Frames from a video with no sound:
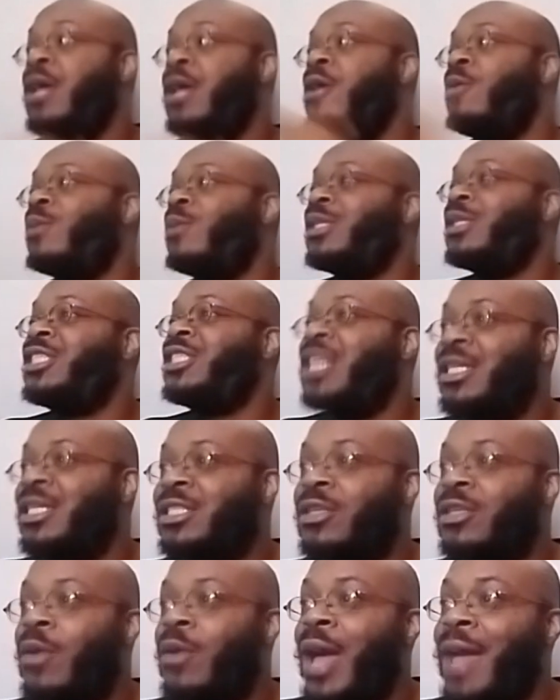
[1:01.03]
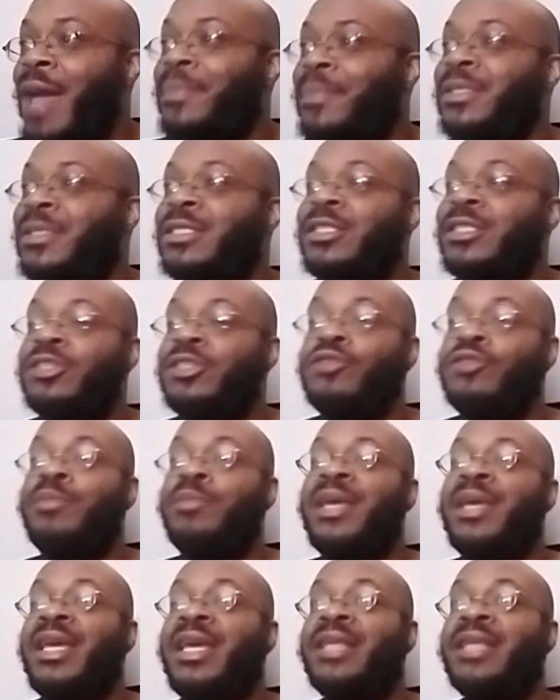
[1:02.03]
which just so happens to
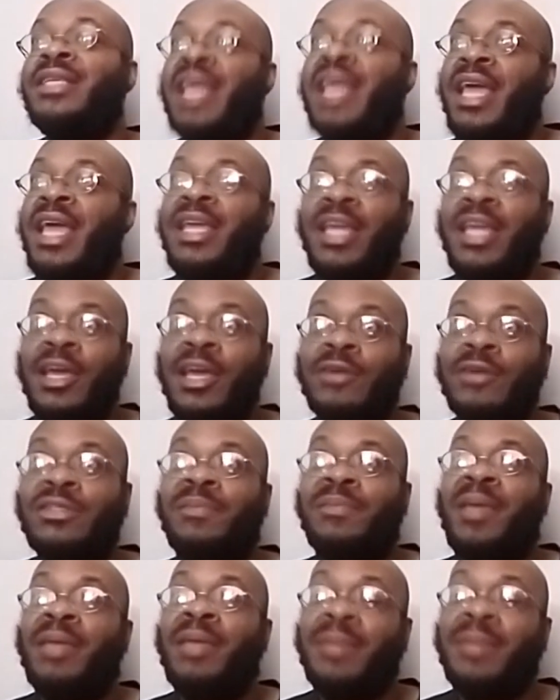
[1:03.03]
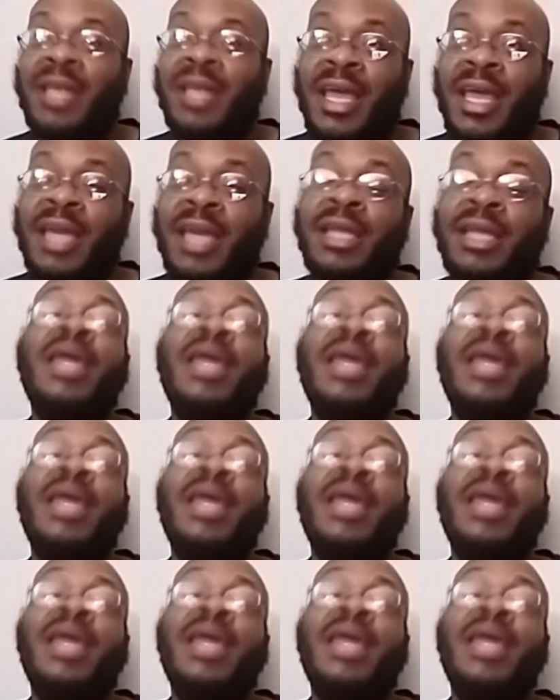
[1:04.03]
be Danielle's baby daddy.